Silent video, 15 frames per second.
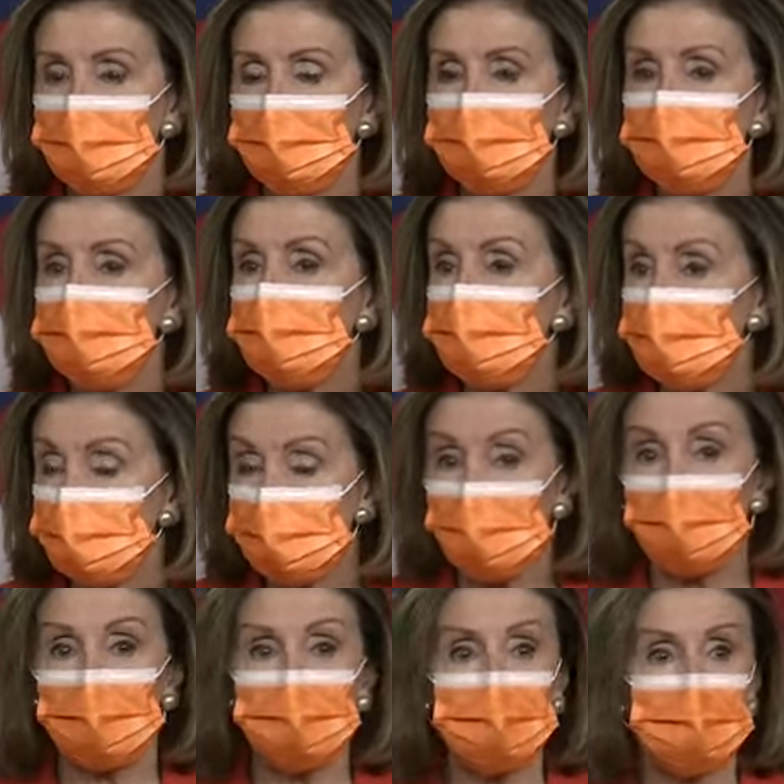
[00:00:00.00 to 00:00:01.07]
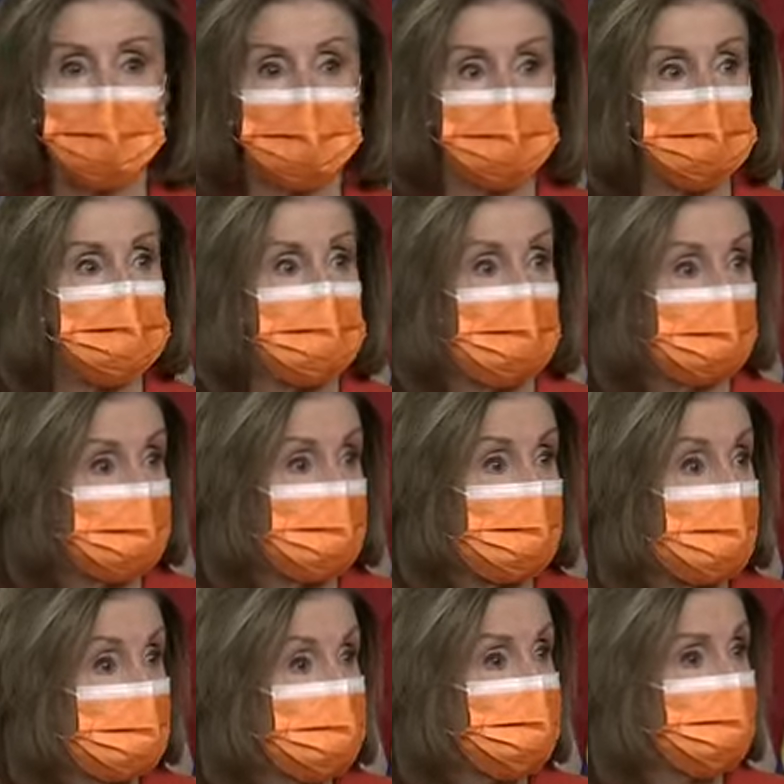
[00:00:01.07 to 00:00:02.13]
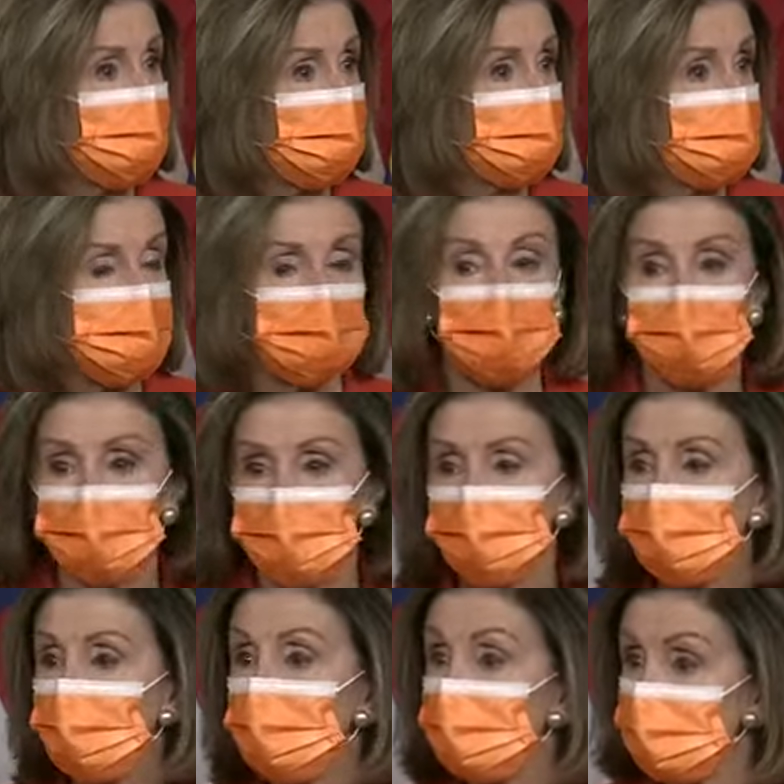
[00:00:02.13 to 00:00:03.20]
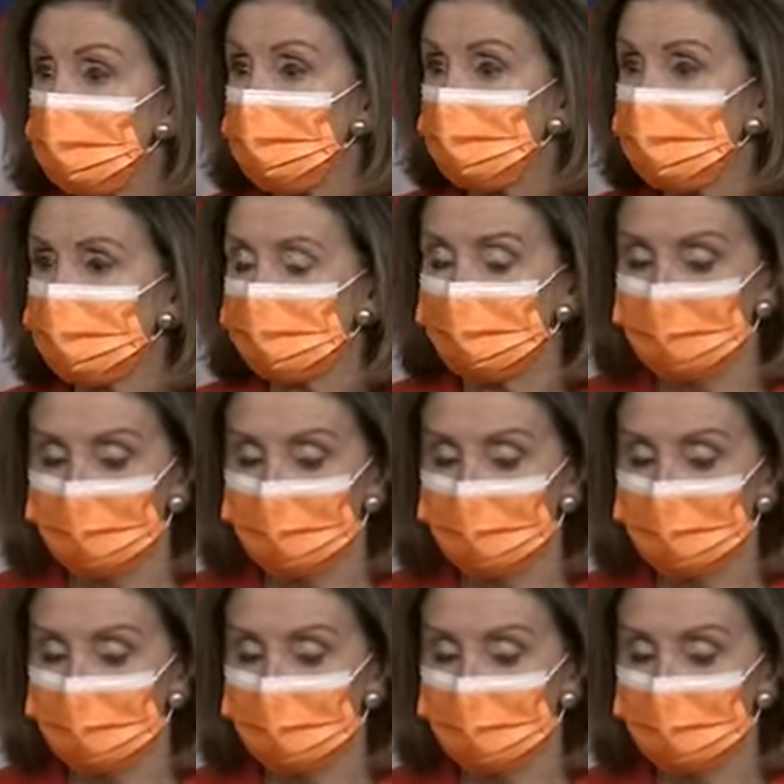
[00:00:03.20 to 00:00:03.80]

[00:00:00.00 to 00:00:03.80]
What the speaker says: It is historic, it is monumental, it is consequential.